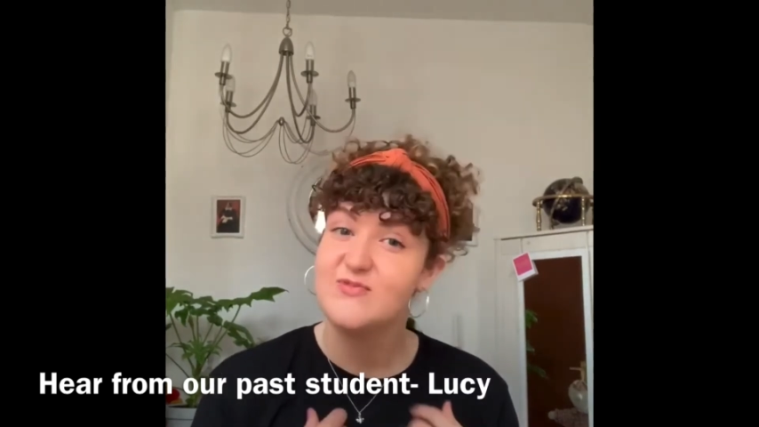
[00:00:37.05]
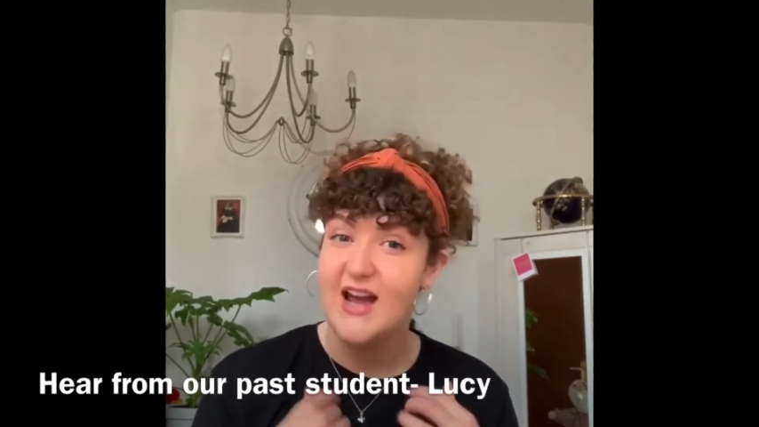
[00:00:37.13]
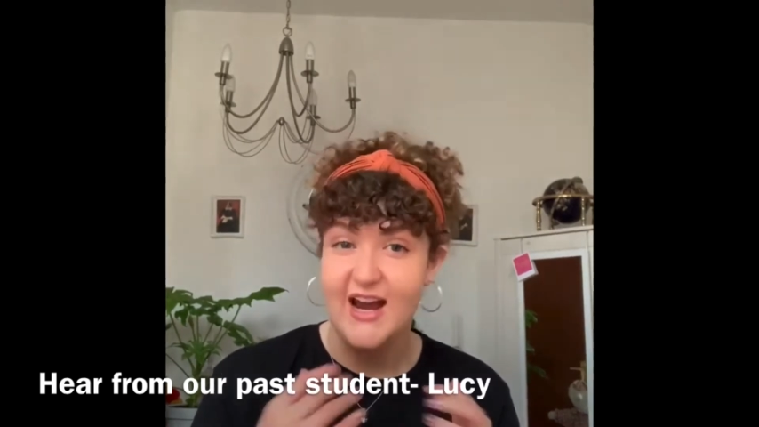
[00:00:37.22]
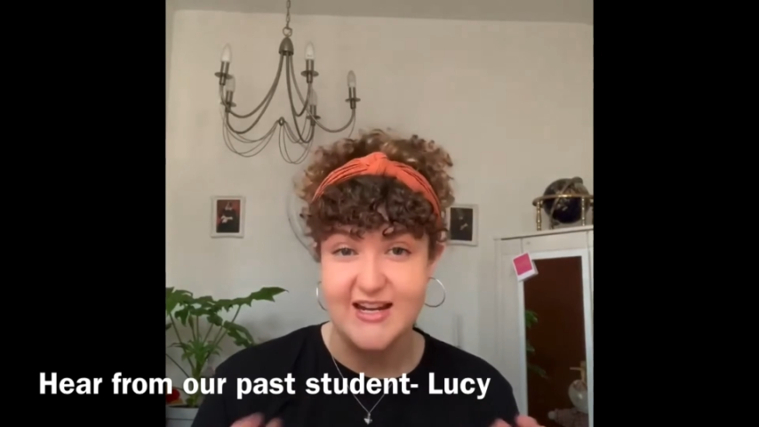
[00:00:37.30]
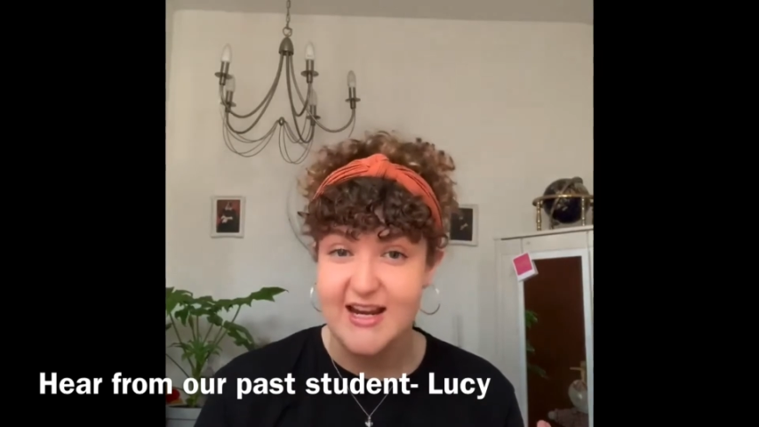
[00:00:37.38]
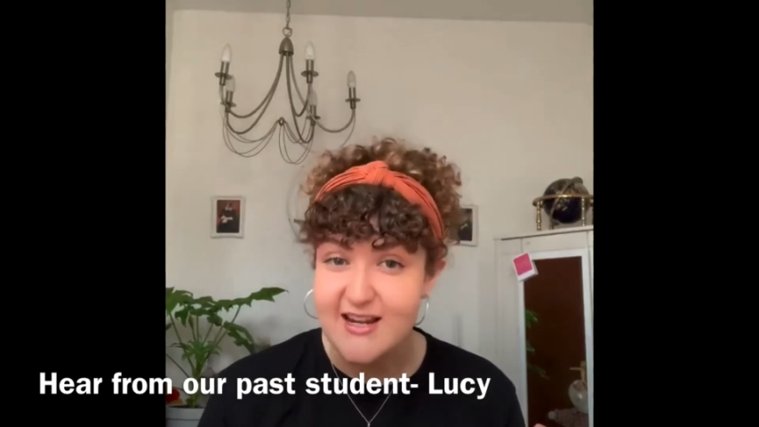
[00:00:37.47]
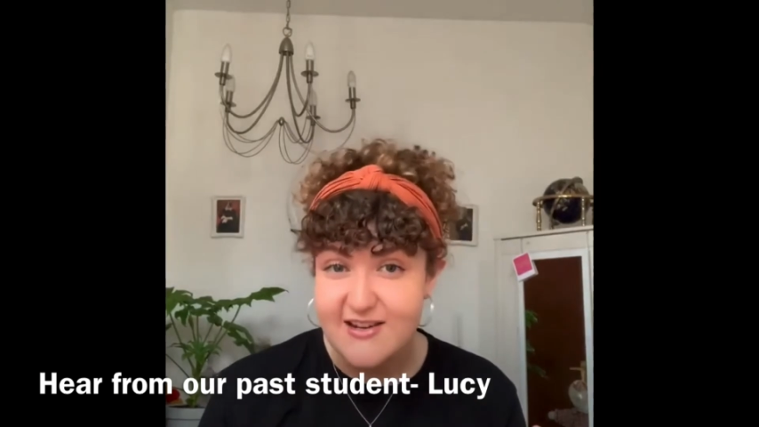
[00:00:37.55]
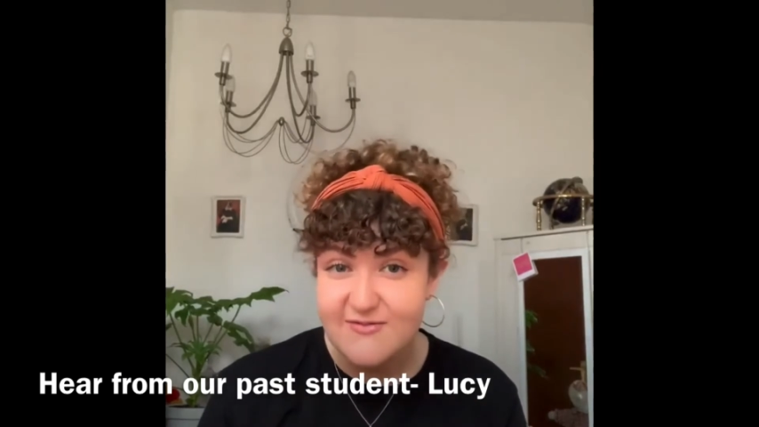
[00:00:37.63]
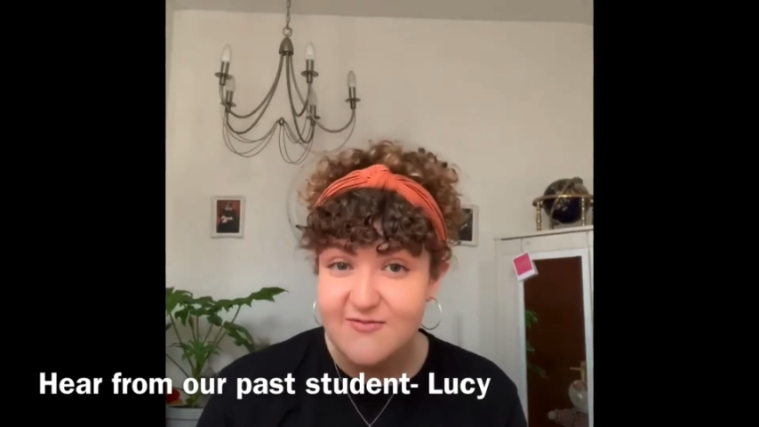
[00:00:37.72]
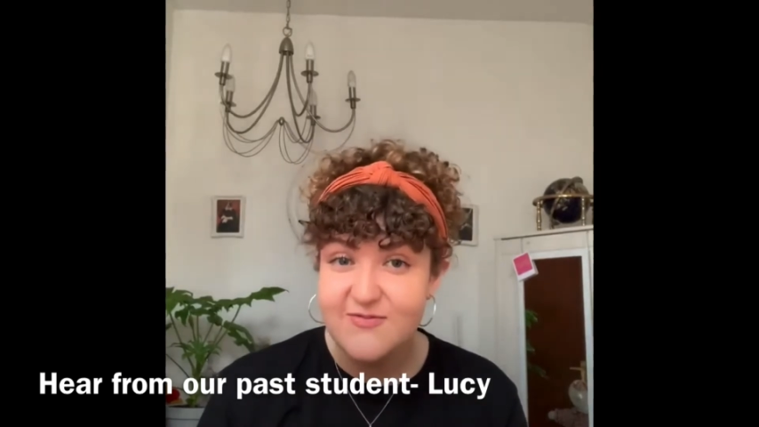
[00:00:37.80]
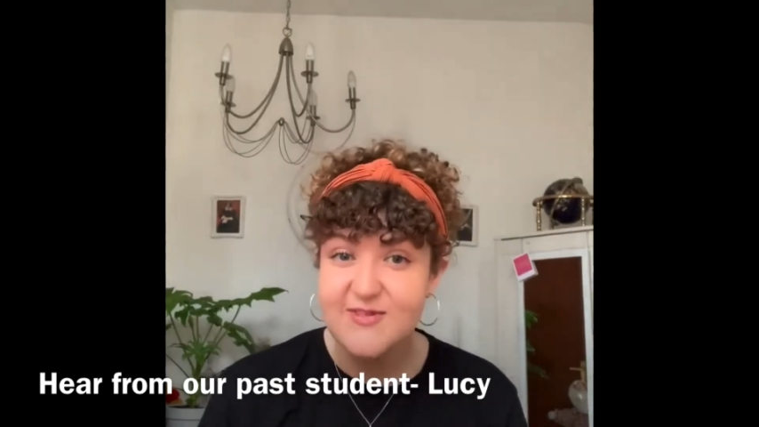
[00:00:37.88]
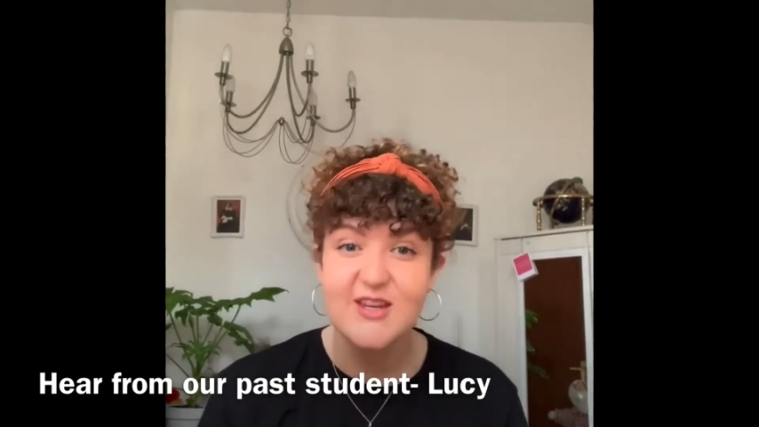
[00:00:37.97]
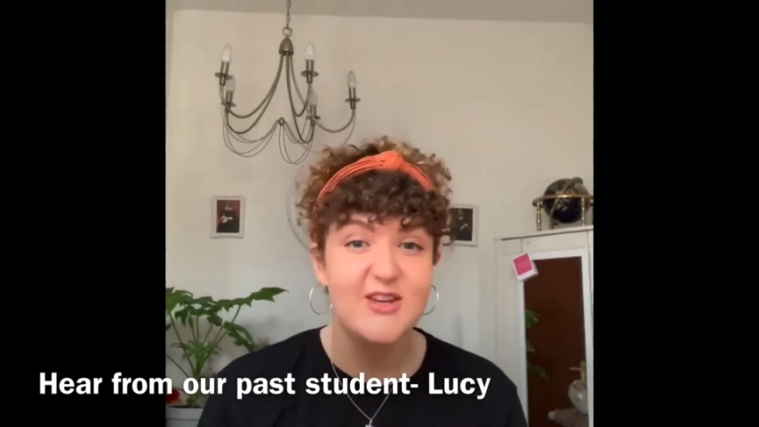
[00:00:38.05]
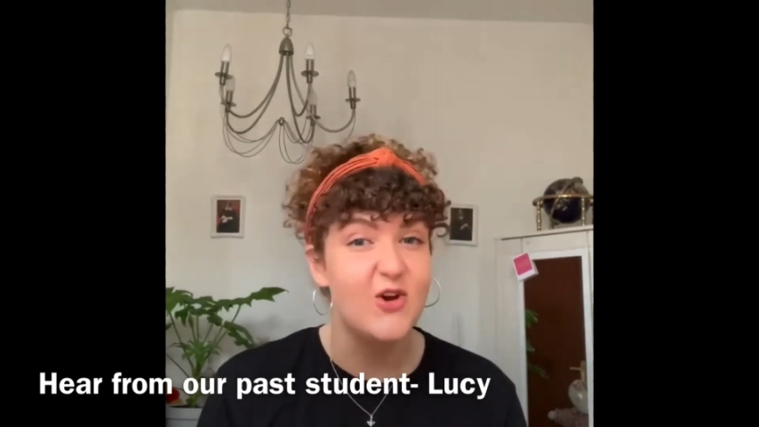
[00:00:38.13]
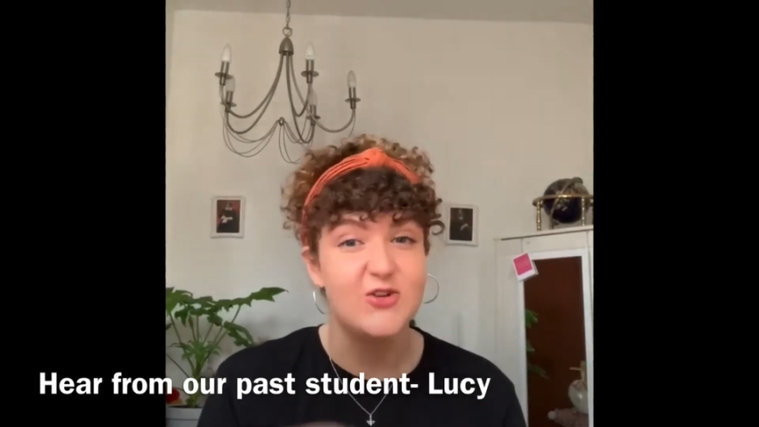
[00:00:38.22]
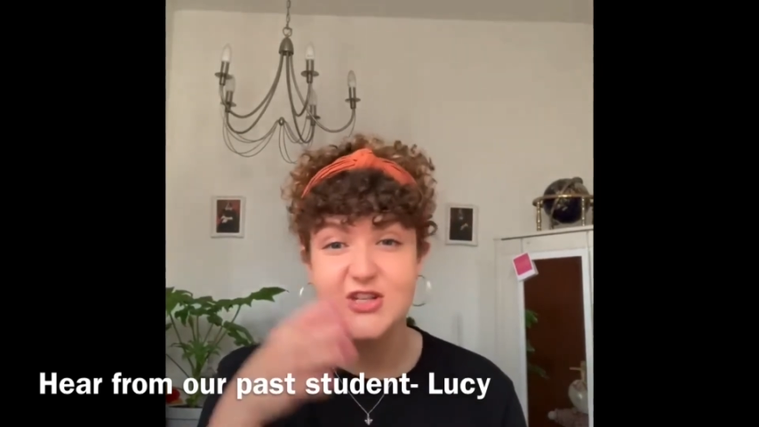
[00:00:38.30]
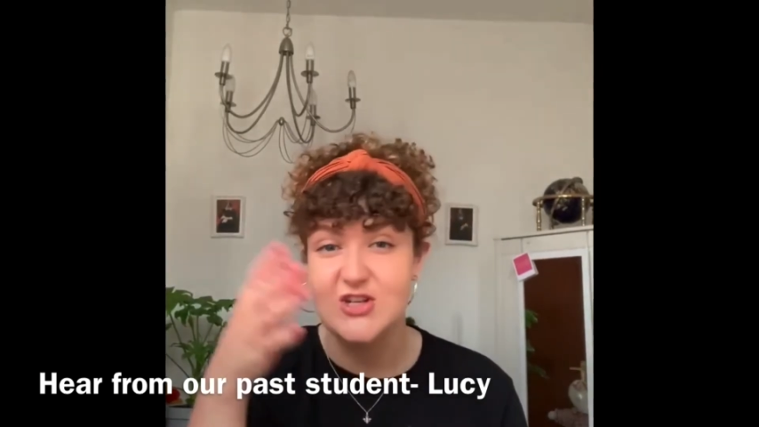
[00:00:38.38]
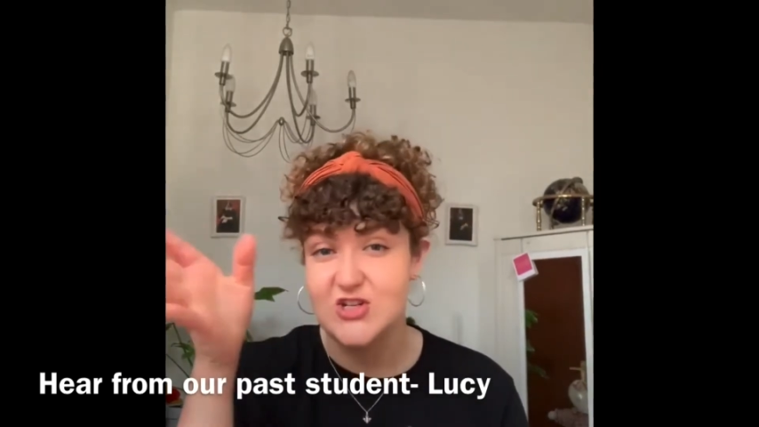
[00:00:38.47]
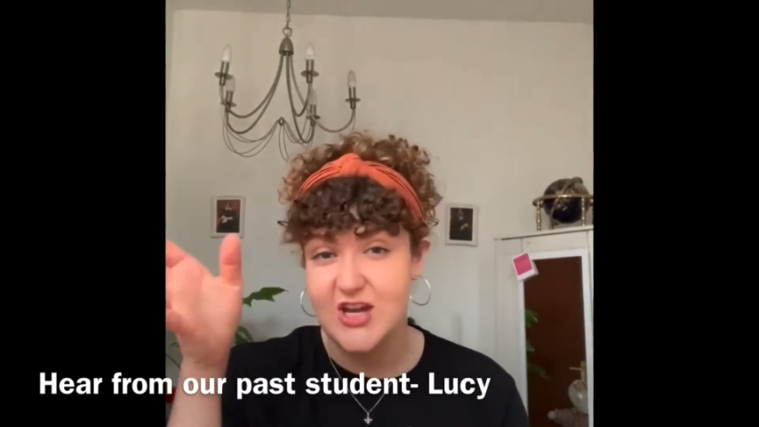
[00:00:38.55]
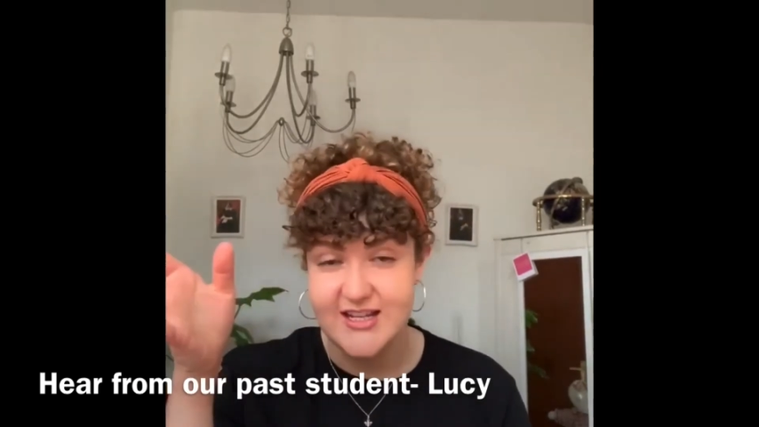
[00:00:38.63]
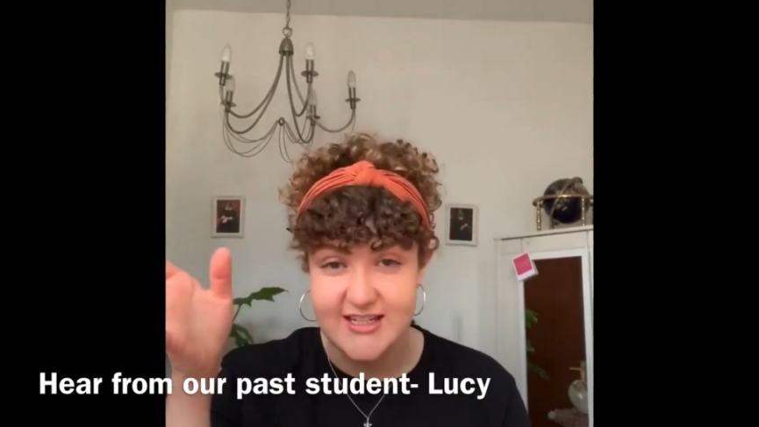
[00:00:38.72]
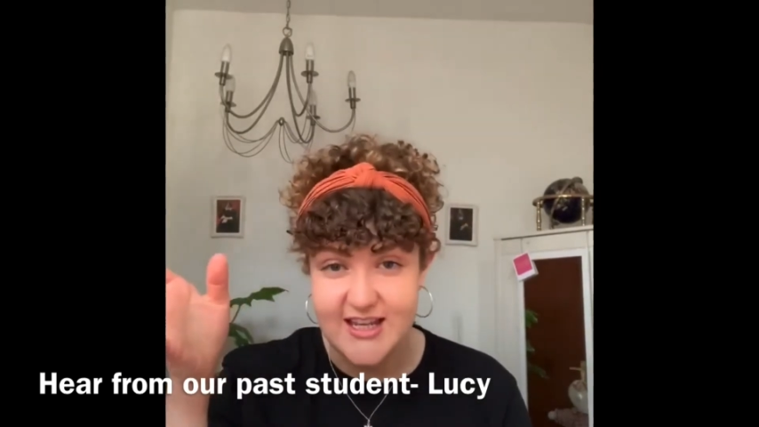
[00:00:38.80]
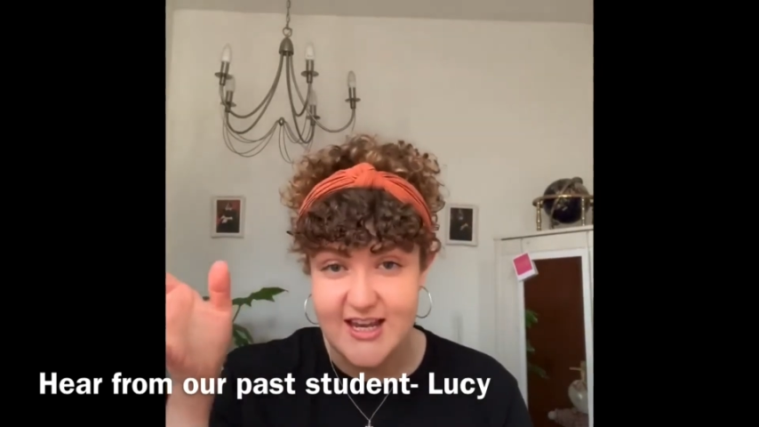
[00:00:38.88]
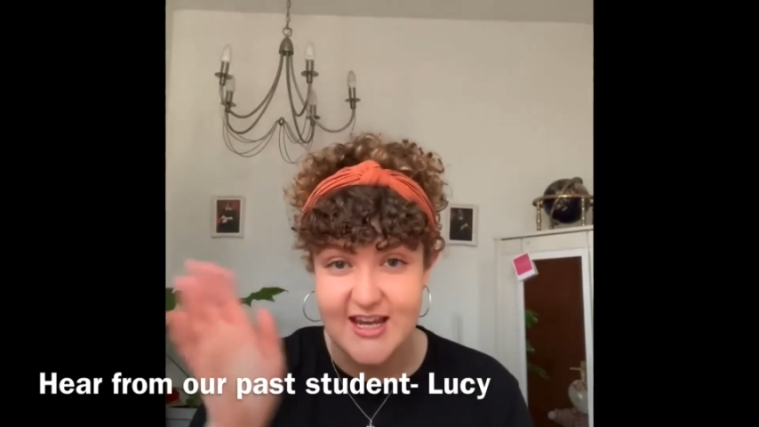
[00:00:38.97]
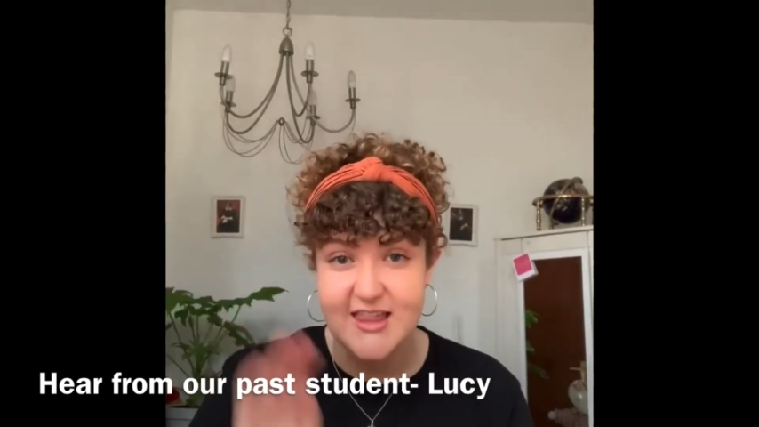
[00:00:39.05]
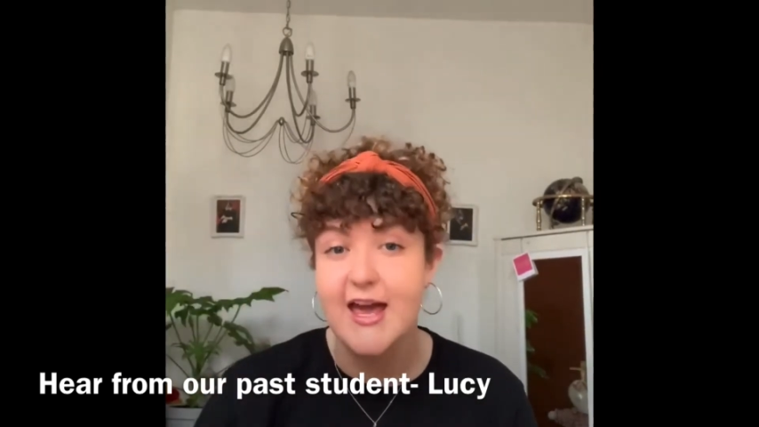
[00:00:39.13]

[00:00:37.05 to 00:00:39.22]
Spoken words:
I didn't go to GST.